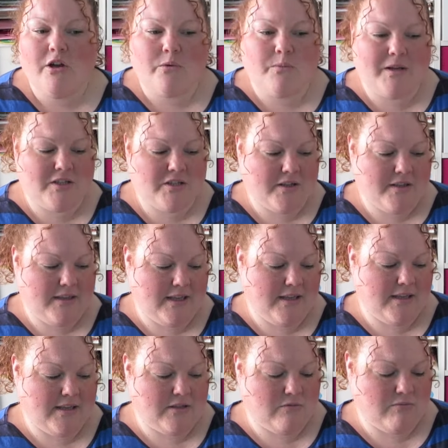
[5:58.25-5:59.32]
which I
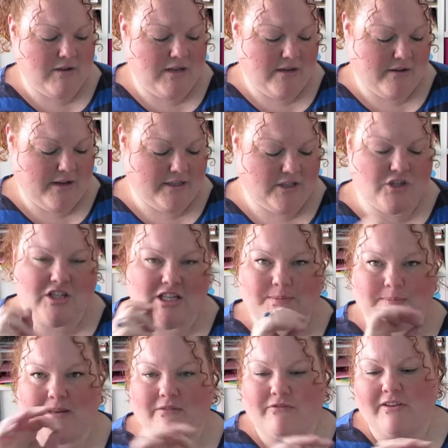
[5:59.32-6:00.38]
think is really nice, and she's
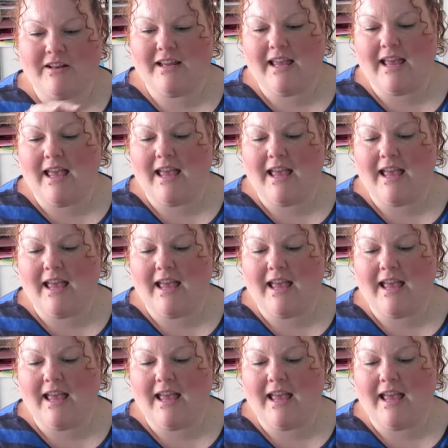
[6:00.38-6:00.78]
been filling it